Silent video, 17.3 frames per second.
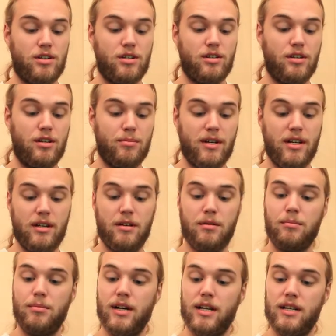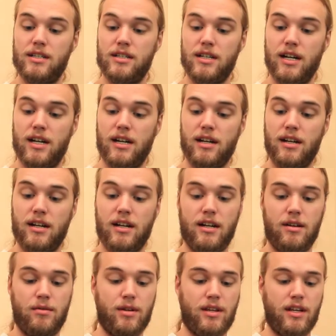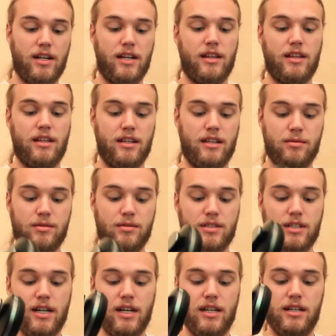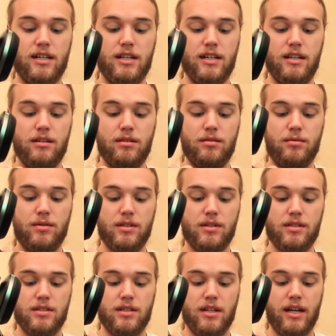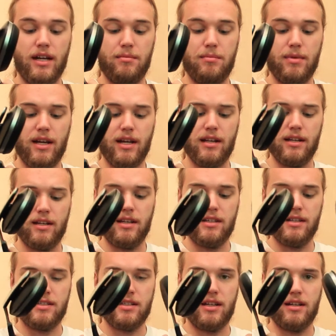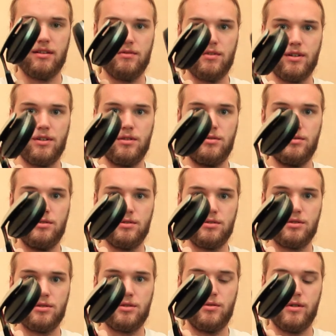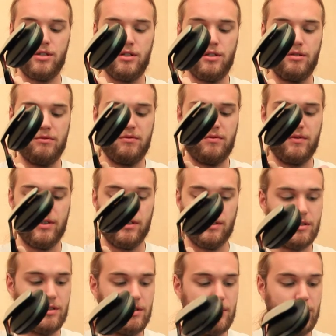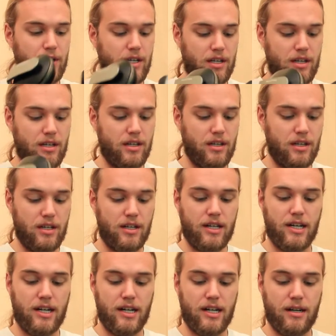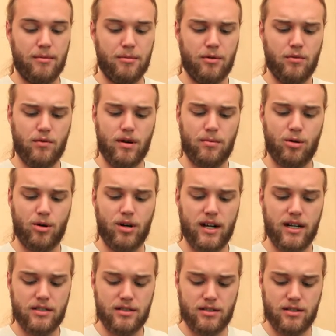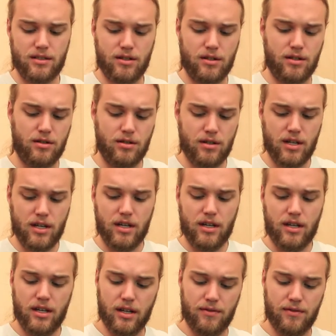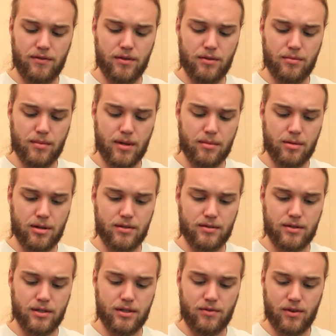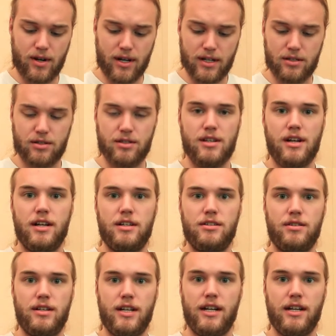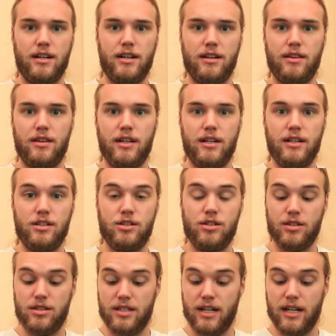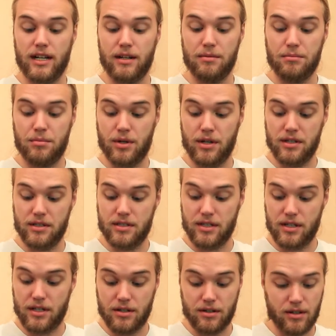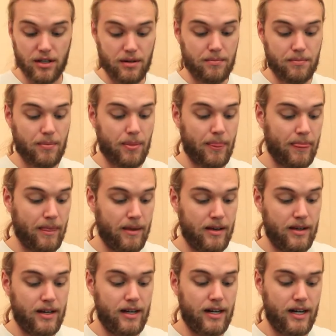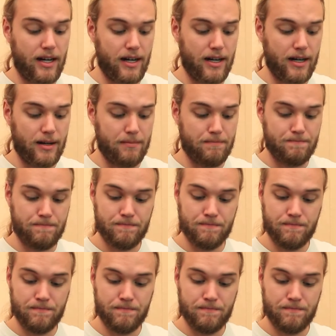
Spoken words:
a little bit, but one thing I thought that was kind of neat was the headband. It has kind of a cool squishy feel to it, and rubberized, so if you maybe use these for exercise or that kind of thing, it should stay on pretty securely. And